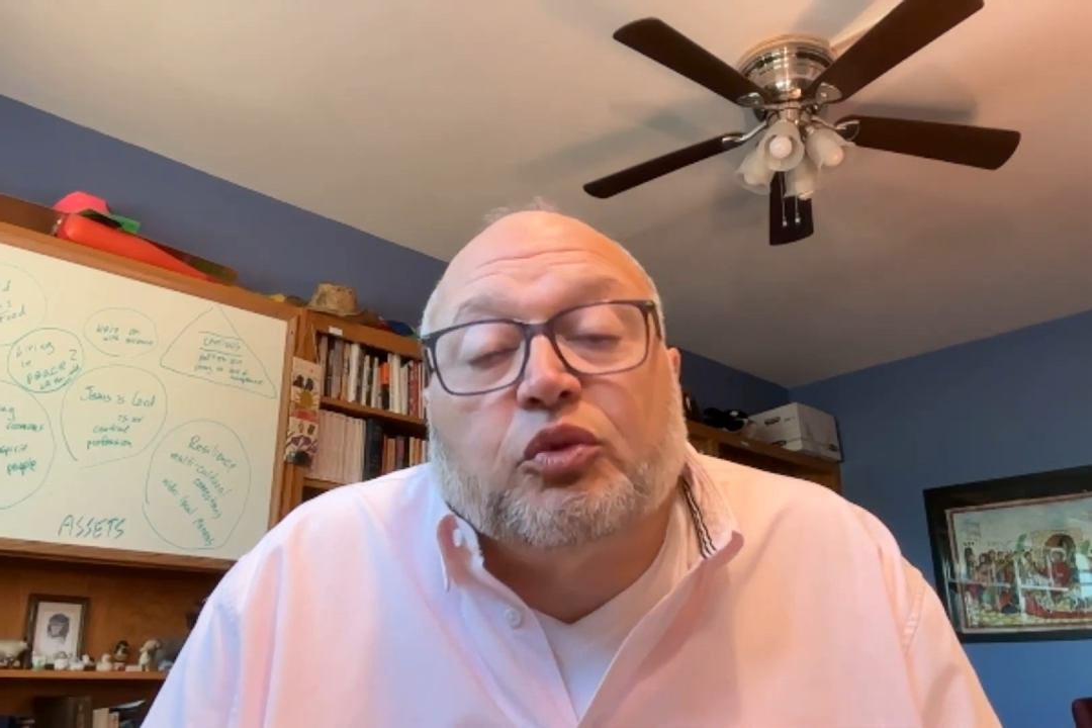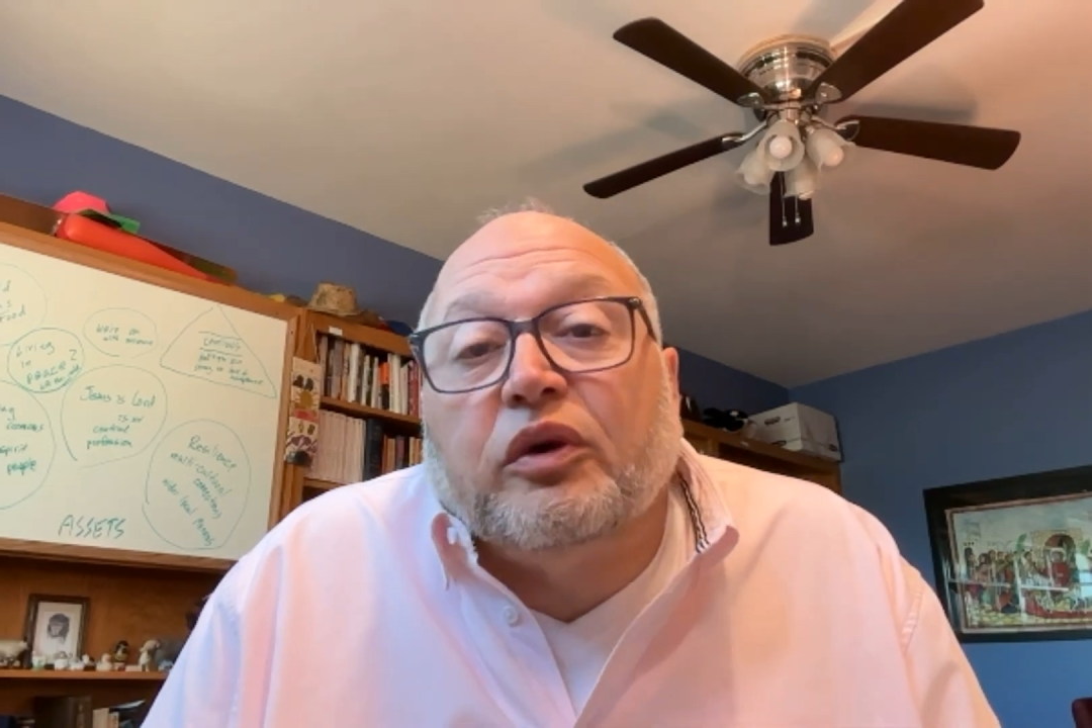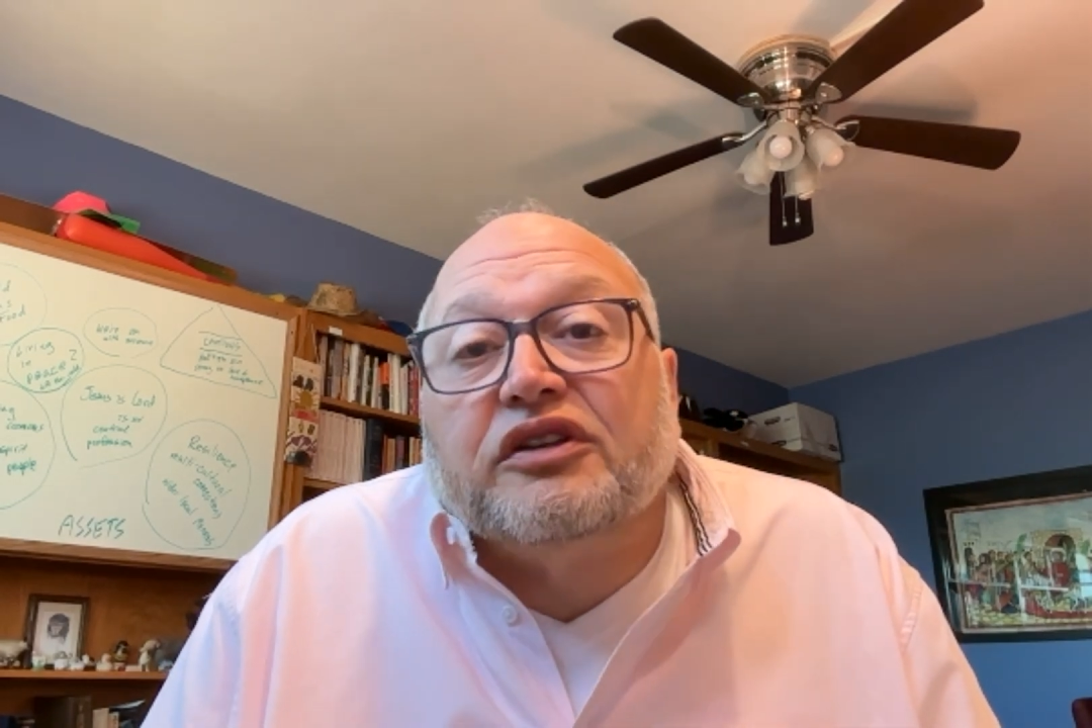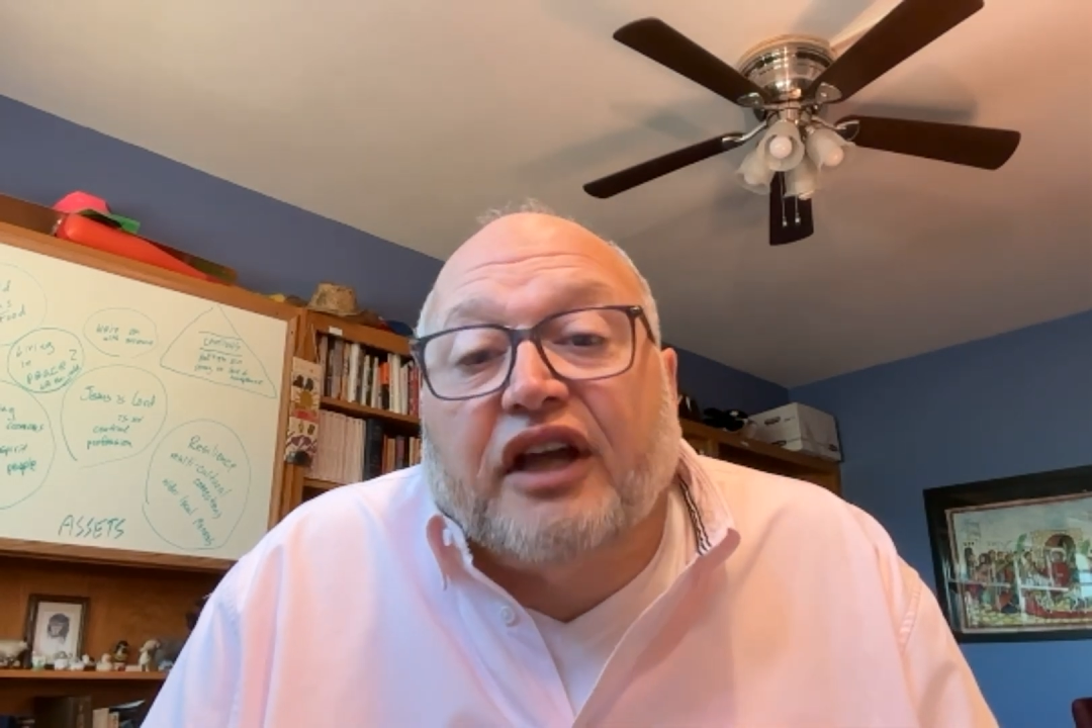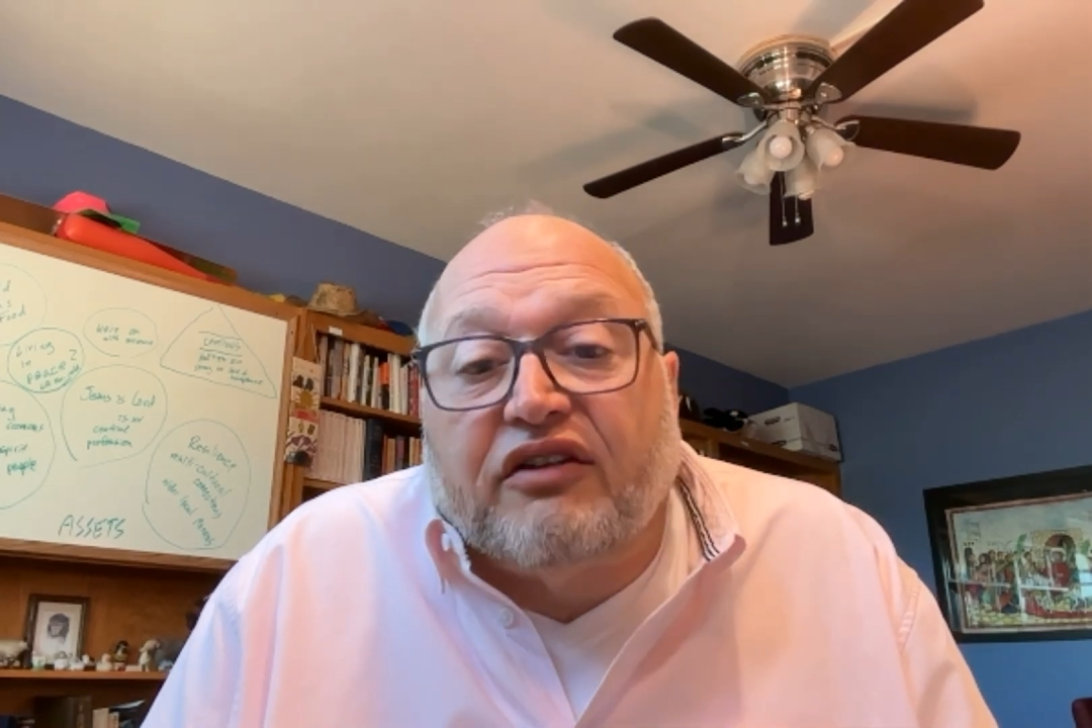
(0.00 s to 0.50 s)

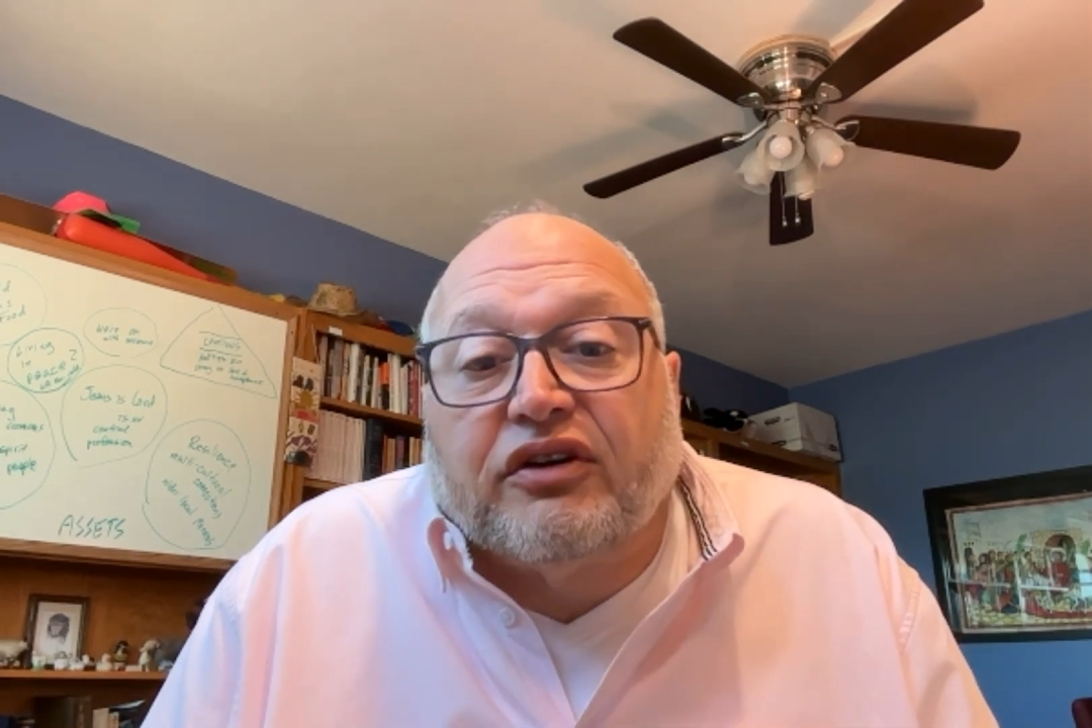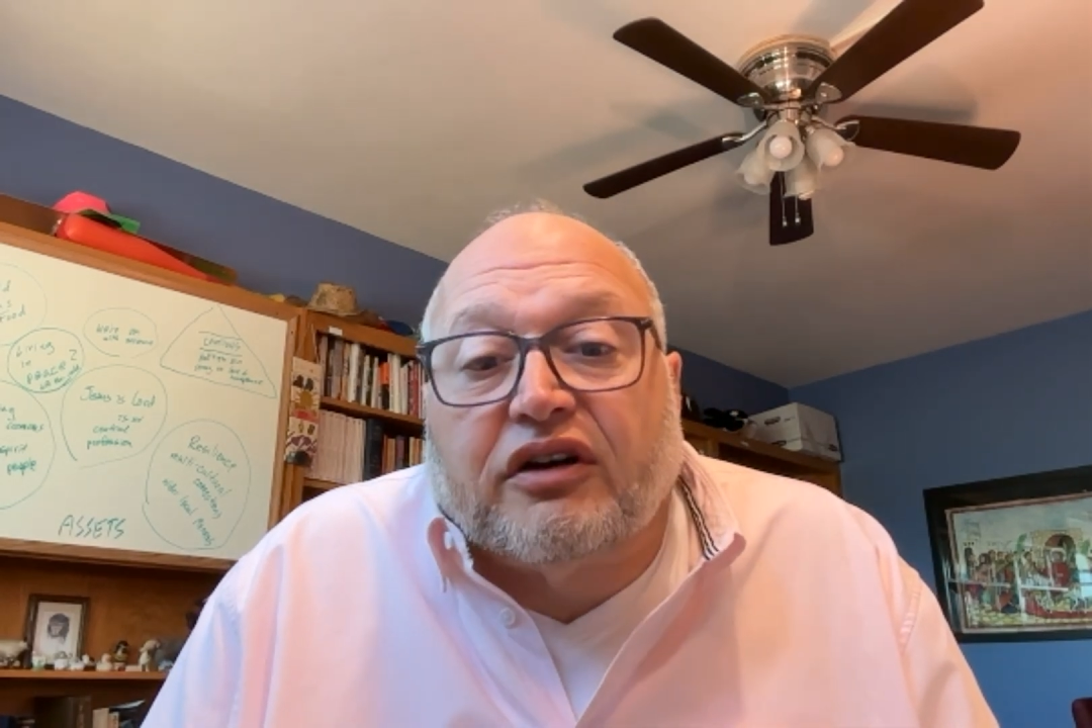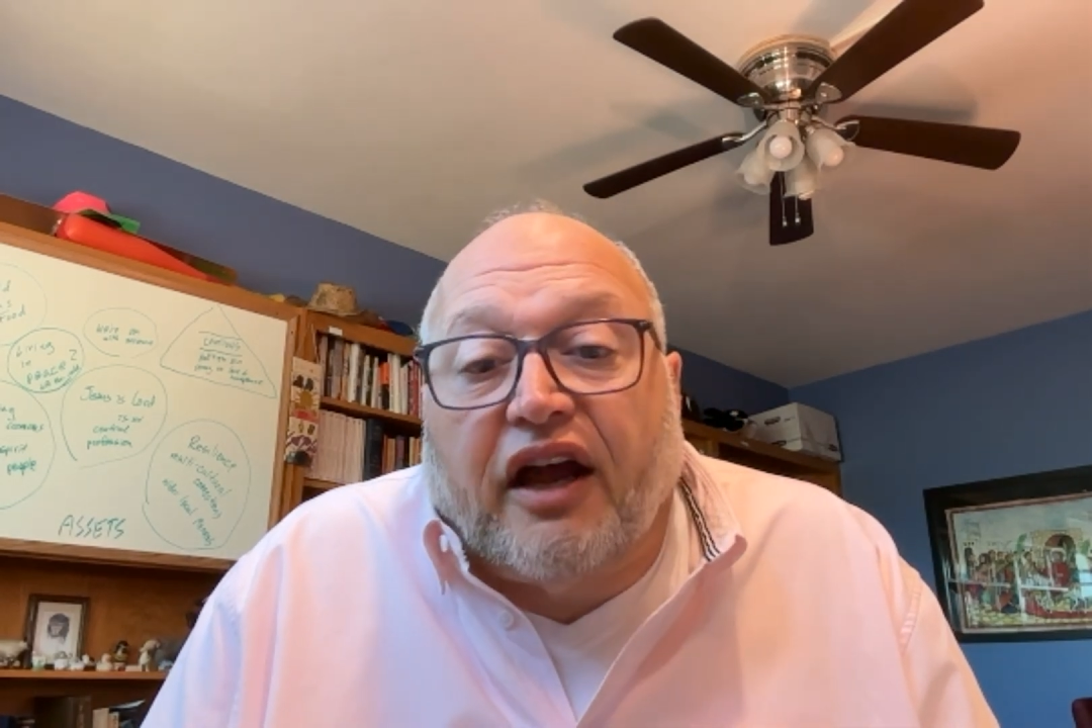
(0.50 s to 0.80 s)
will never